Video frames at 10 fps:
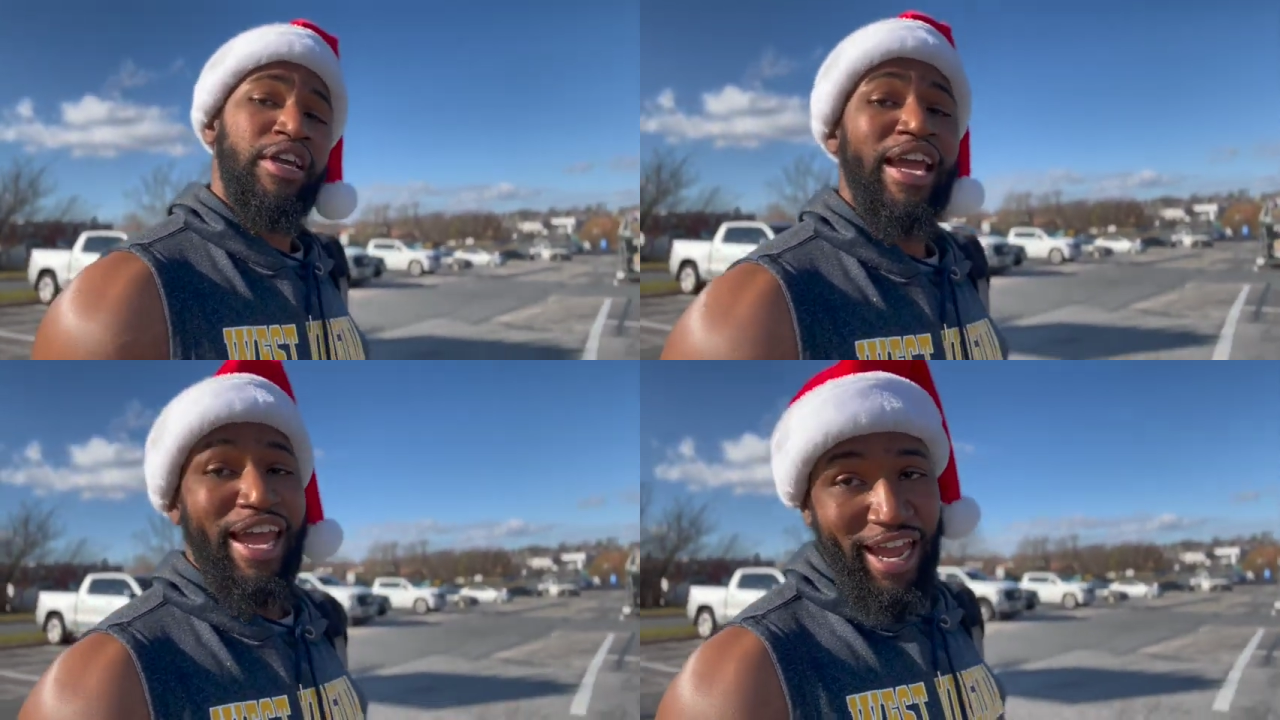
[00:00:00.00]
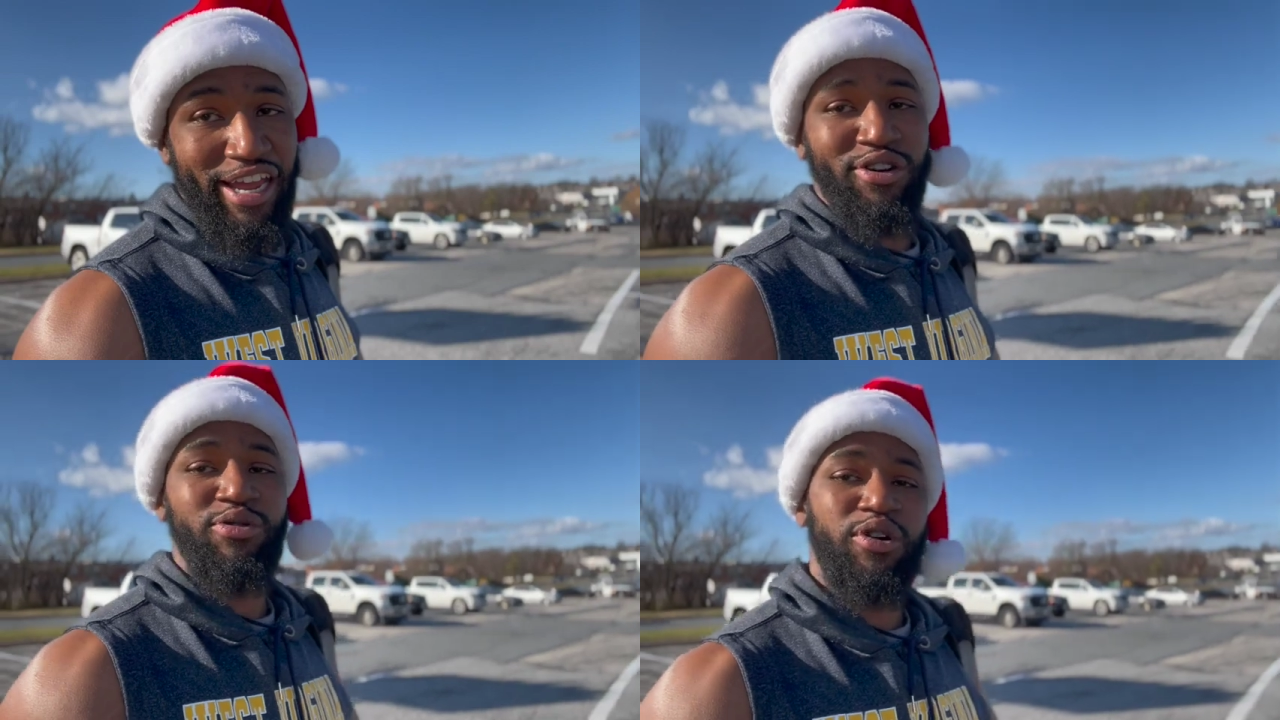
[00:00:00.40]

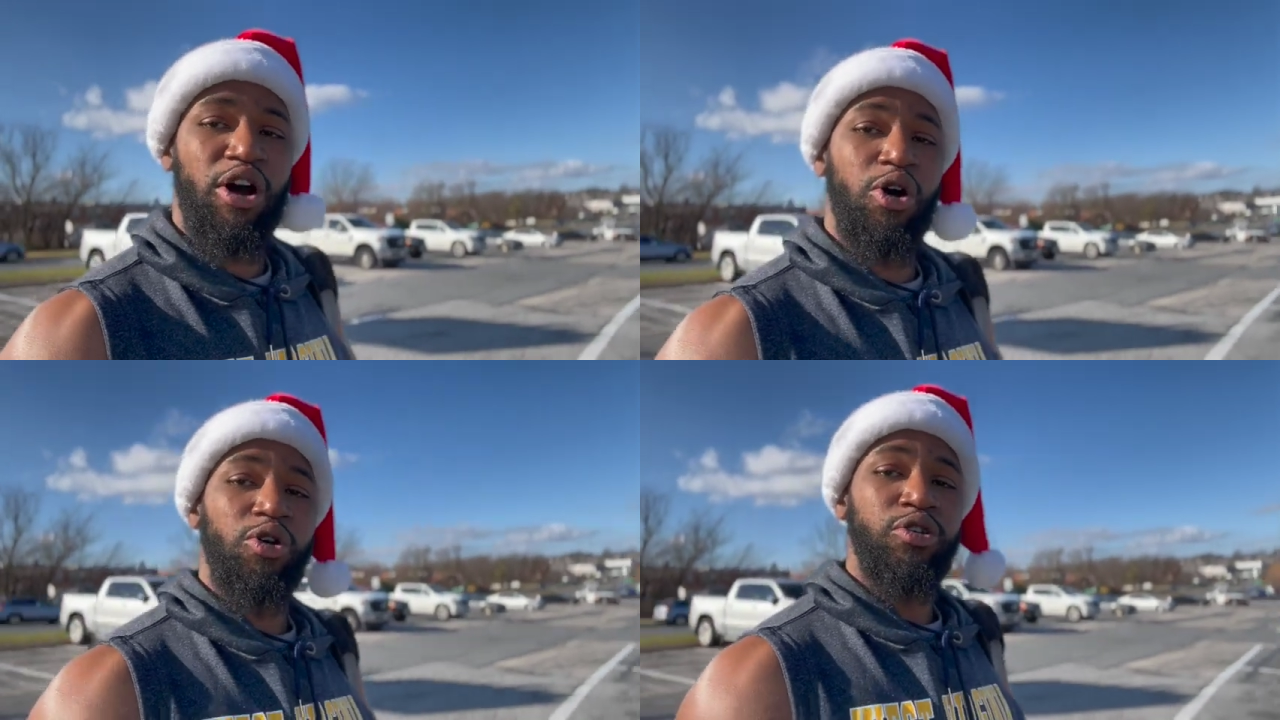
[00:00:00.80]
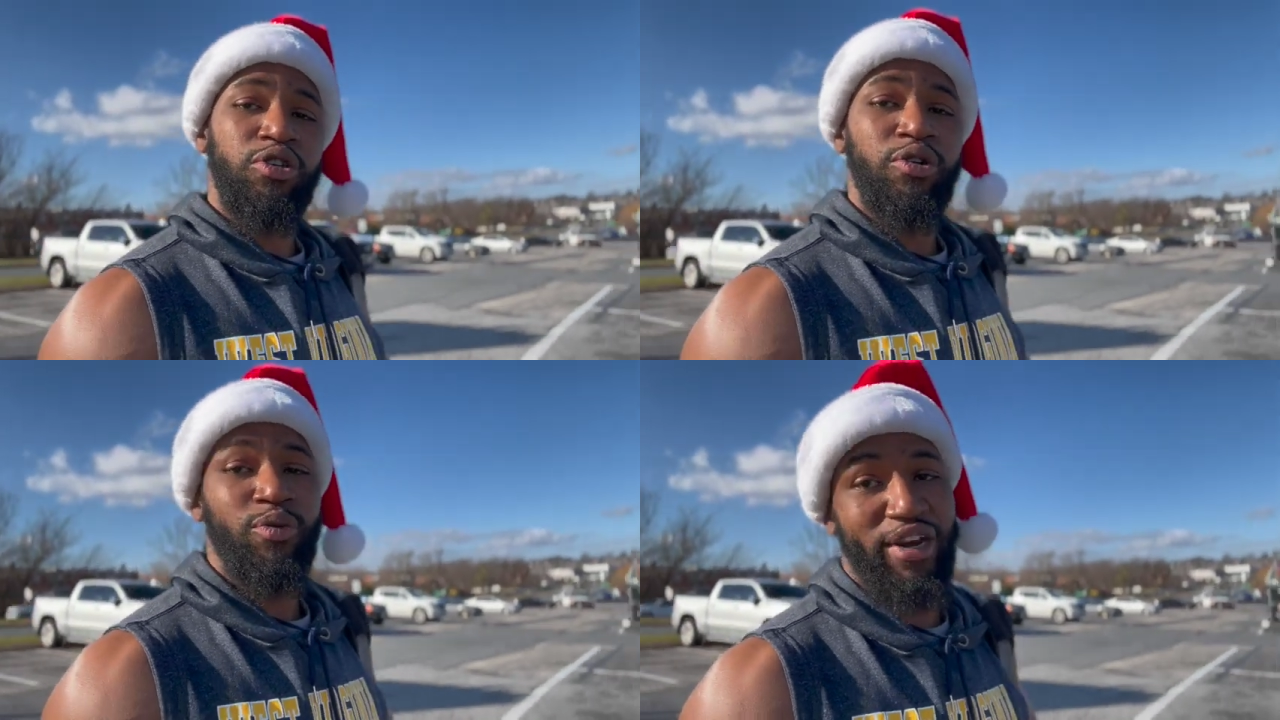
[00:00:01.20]
and new
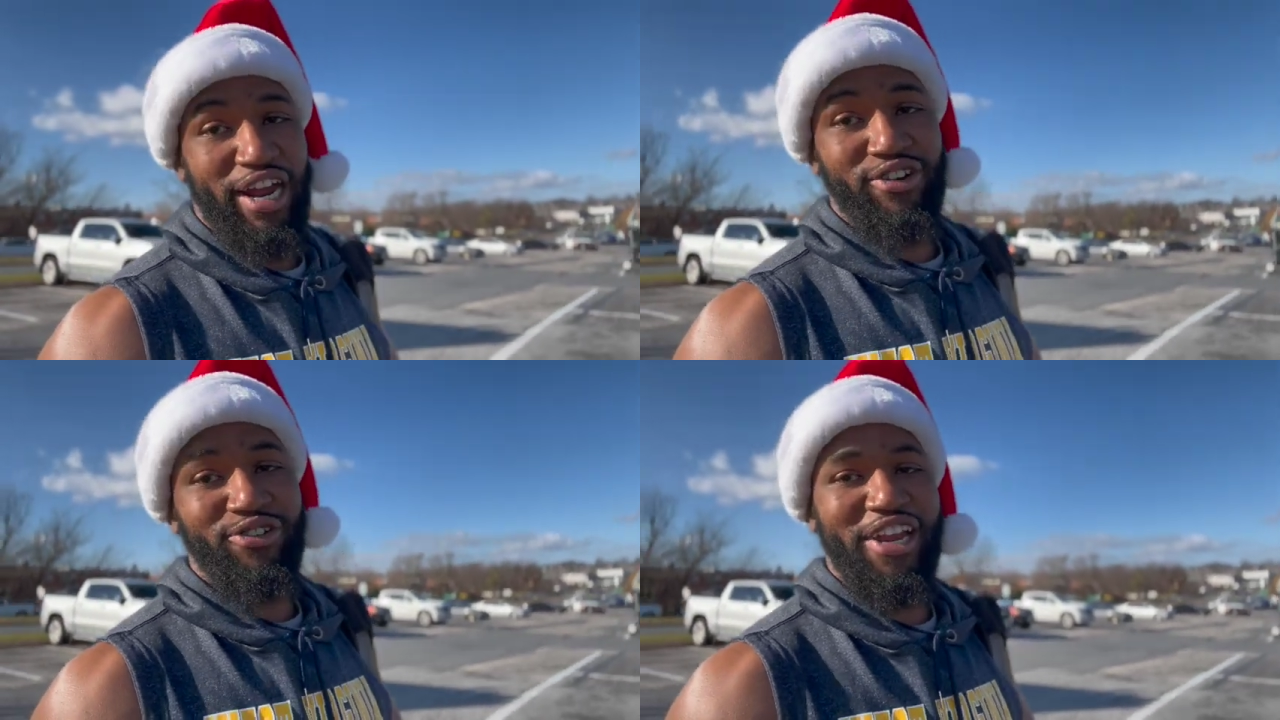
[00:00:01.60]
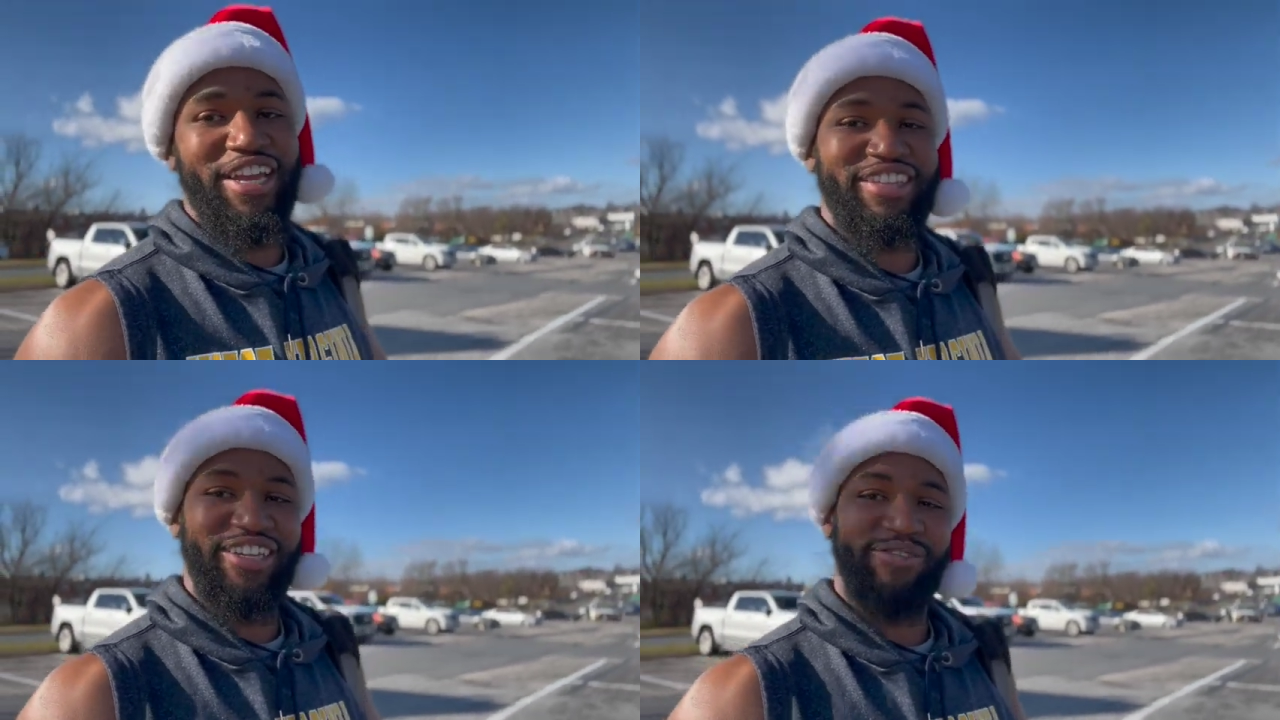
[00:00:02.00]
goals when I
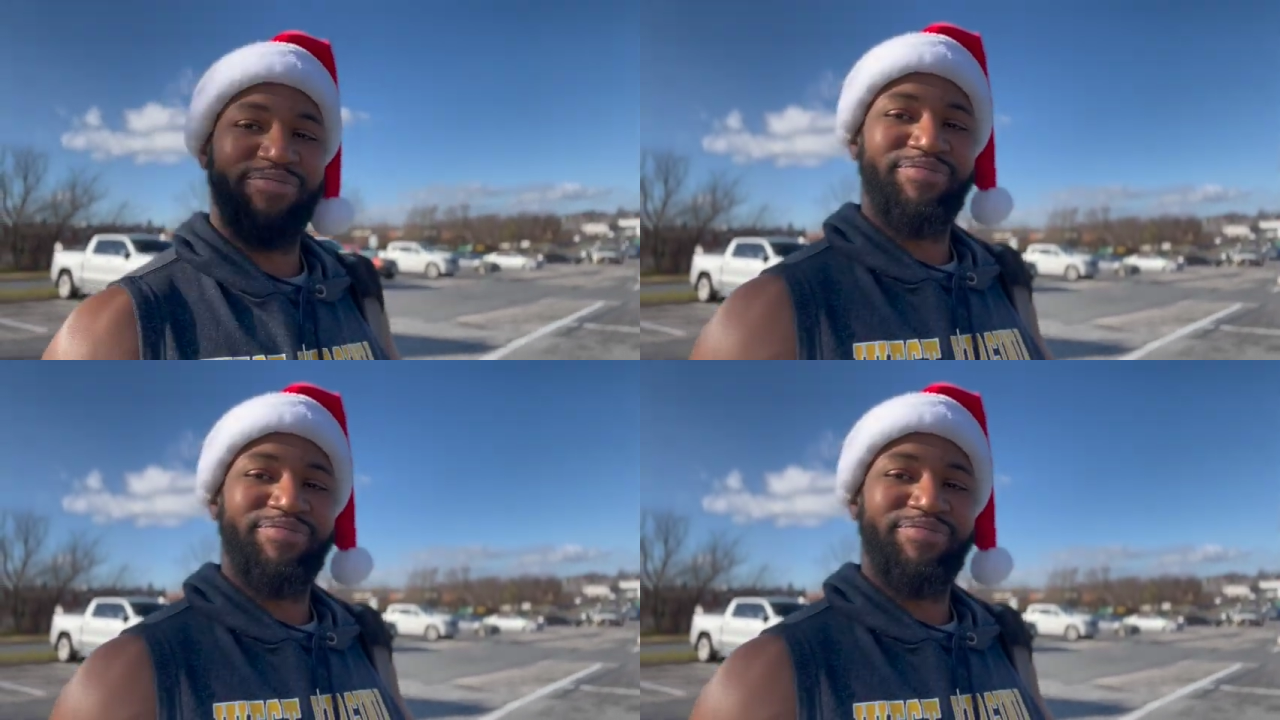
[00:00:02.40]
create them.